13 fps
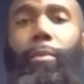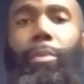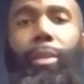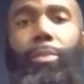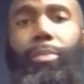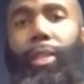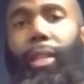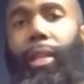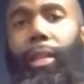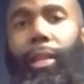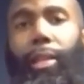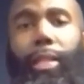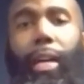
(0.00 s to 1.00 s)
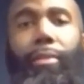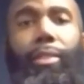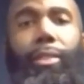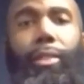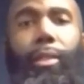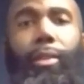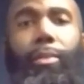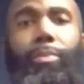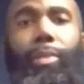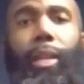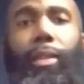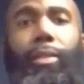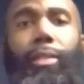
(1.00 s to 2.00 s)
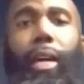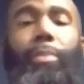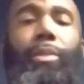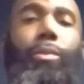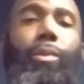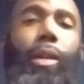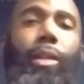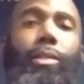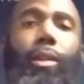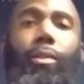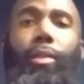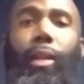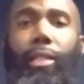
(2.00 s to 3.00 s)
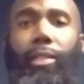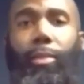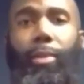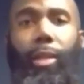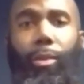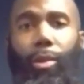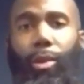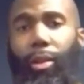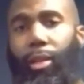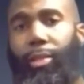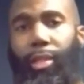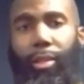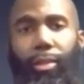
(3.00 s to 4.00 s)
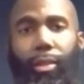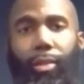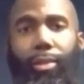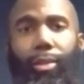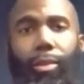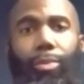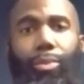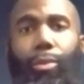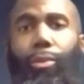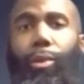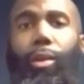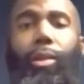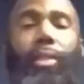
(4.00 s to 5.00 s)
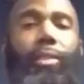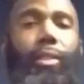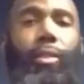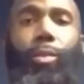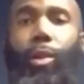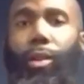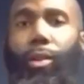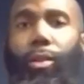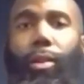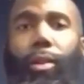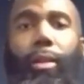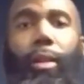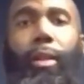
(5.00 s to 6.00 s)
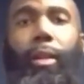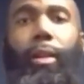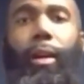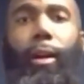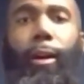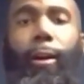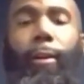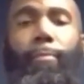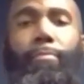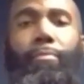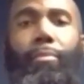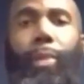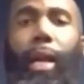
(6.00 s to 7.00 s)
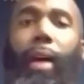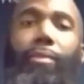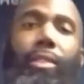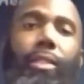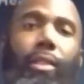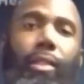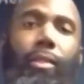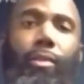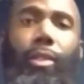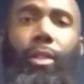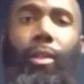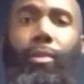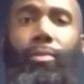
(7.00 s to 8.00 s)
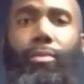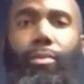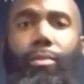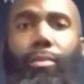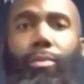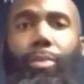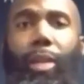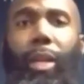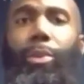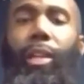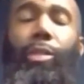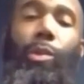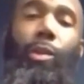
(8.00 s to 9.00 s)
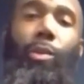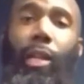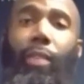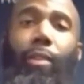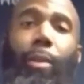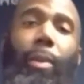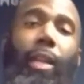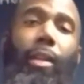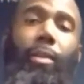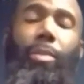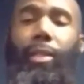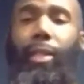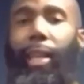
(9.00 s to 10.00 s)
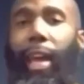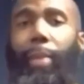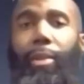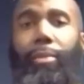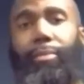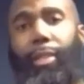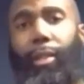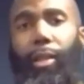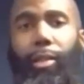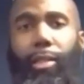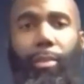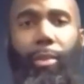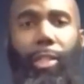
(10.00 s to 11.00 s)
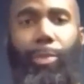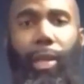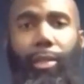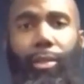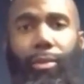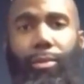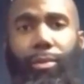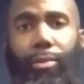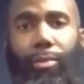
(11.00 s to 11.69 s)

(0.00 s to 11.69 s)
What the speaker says: But the key is obviously getting stops in the red zone, and that's something that we're going to continue to improve on, continue to work on. But obviously, you know, big plays, we don't want to give up any, but they happen. The other team gets paid too.